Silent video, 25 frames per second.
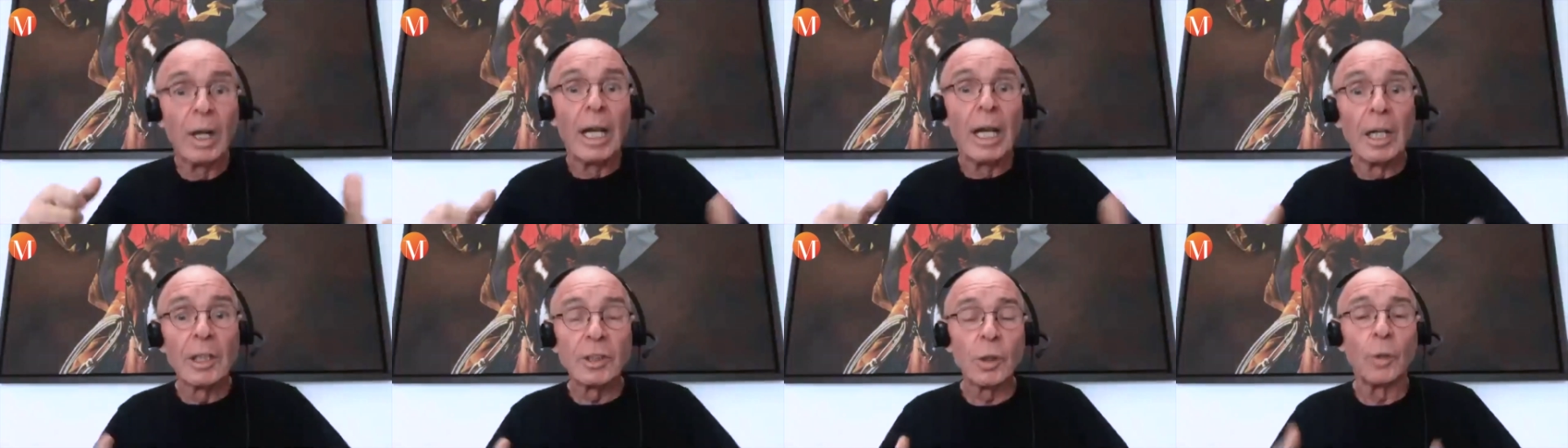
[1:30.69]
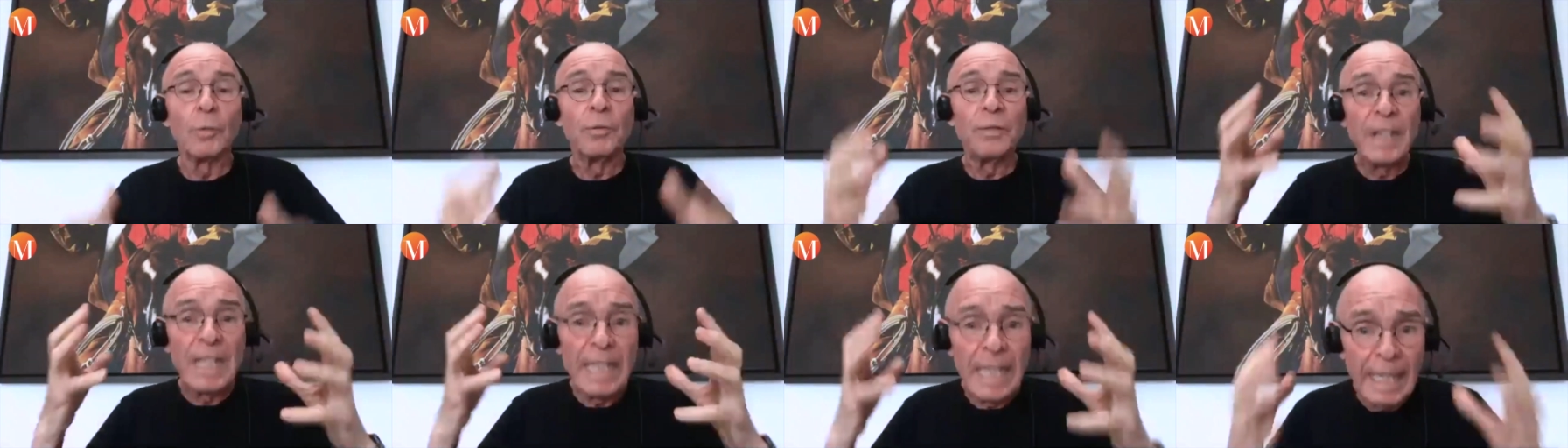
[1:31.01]
So
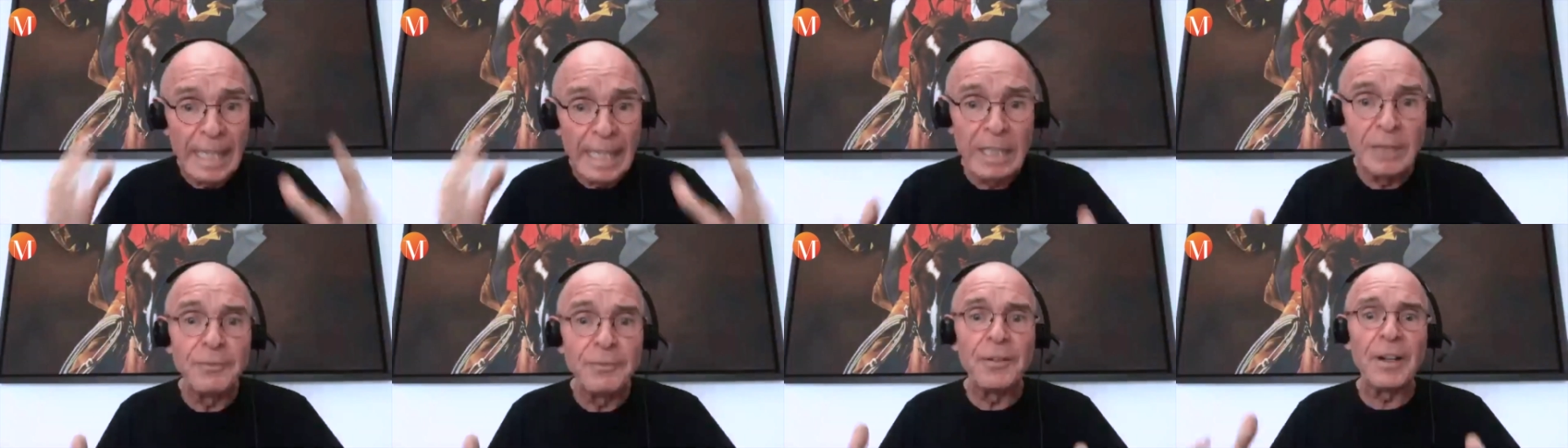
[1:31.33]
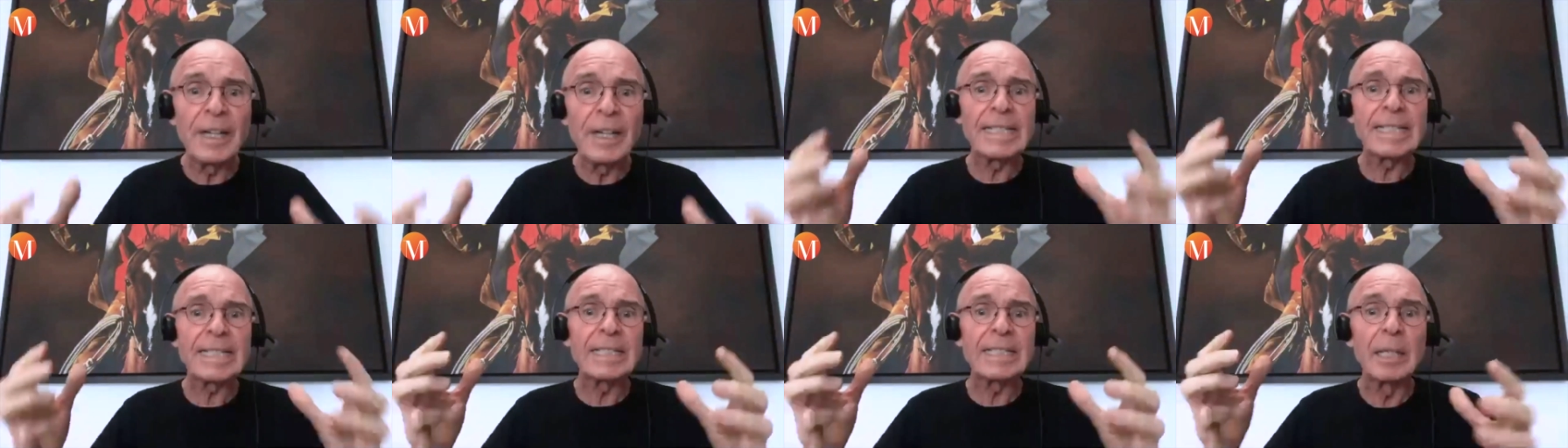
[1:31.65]
we
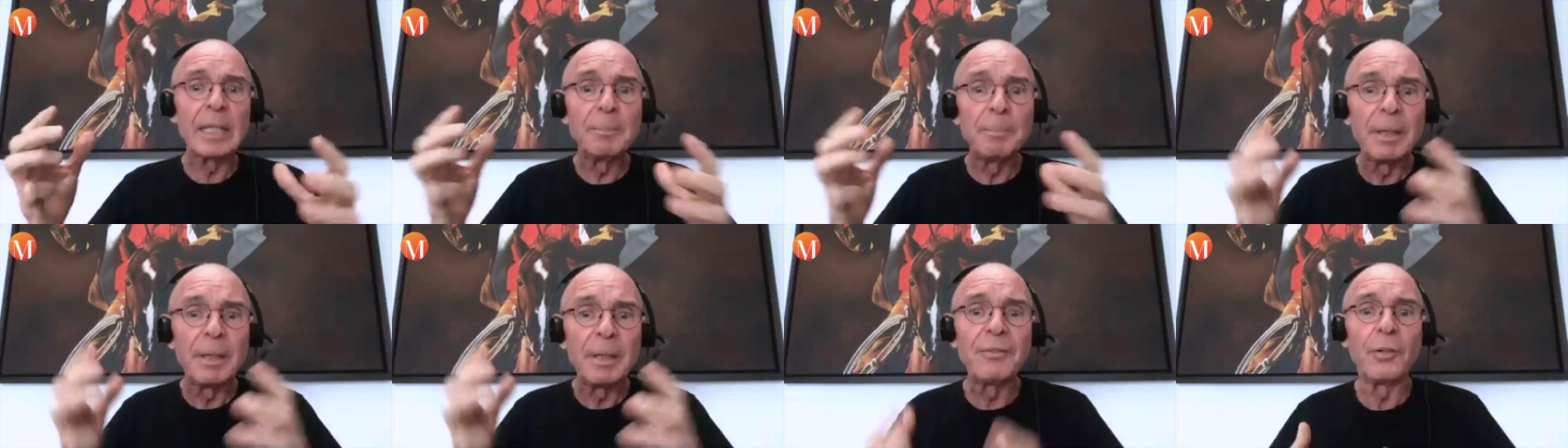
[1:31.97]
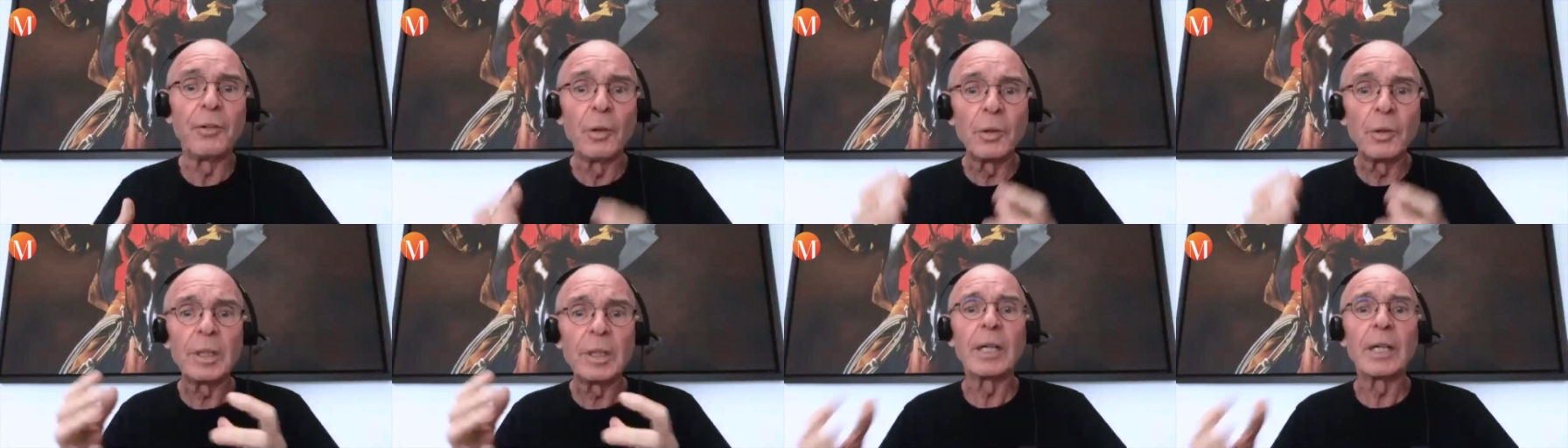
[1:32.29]
investing
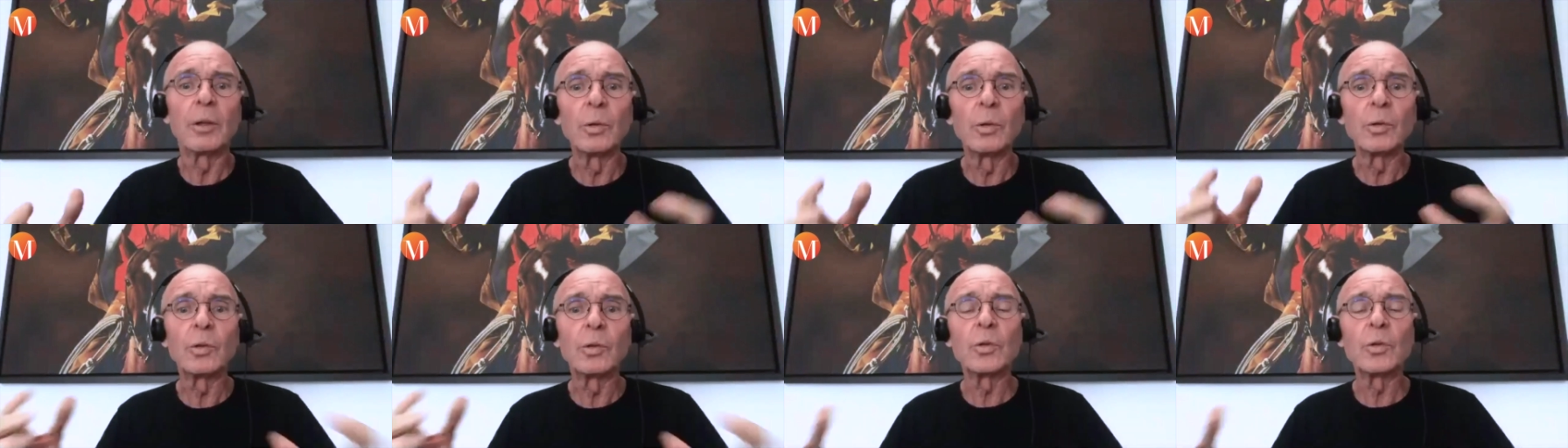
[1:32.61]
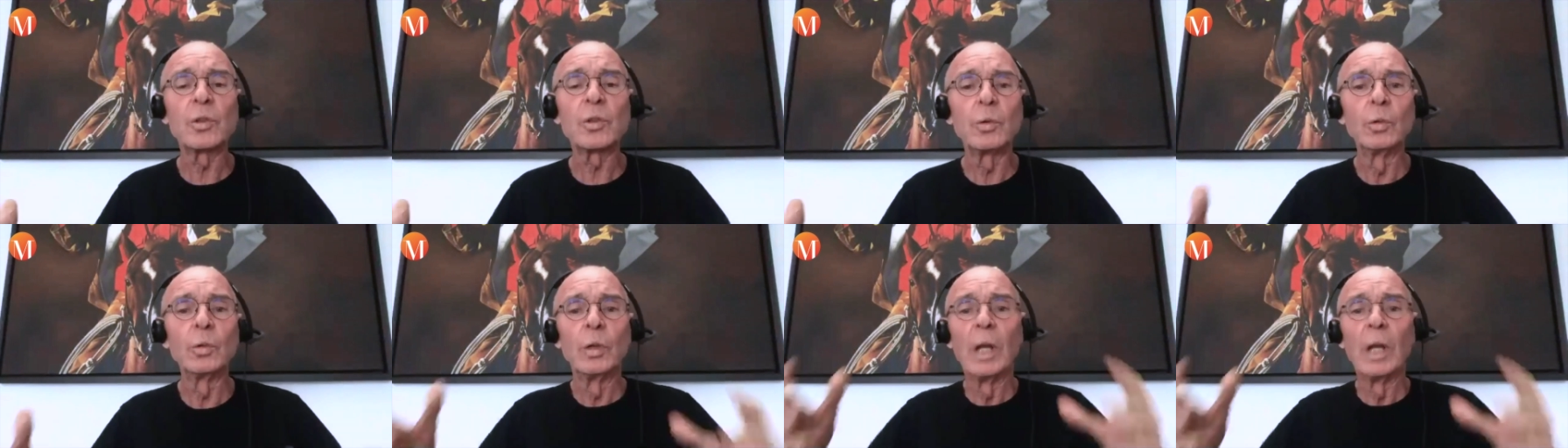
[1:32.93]
before they go to
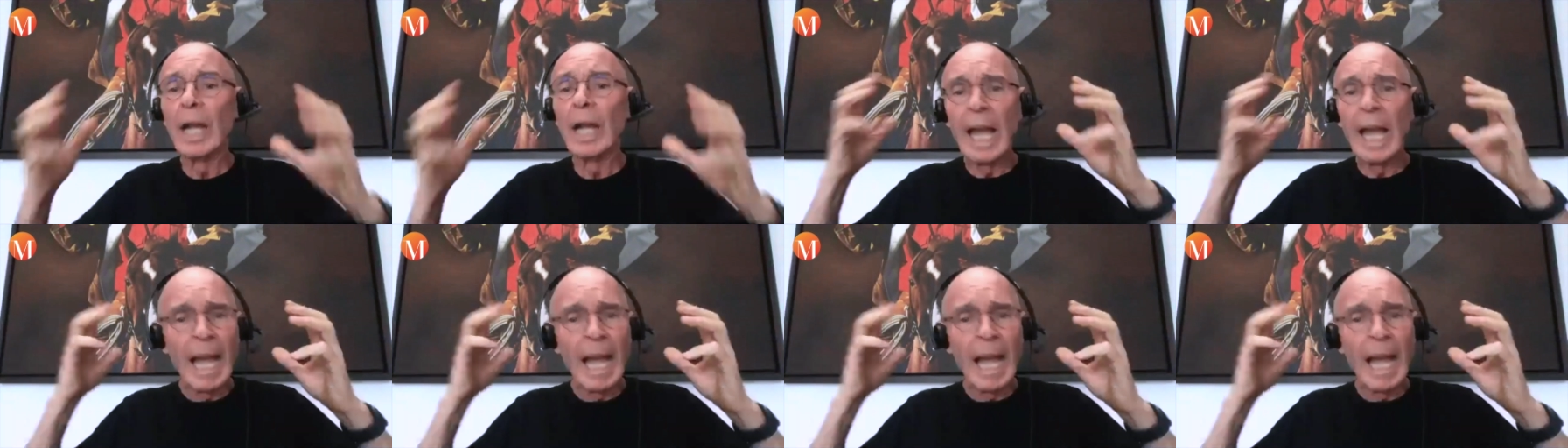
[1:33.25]
school,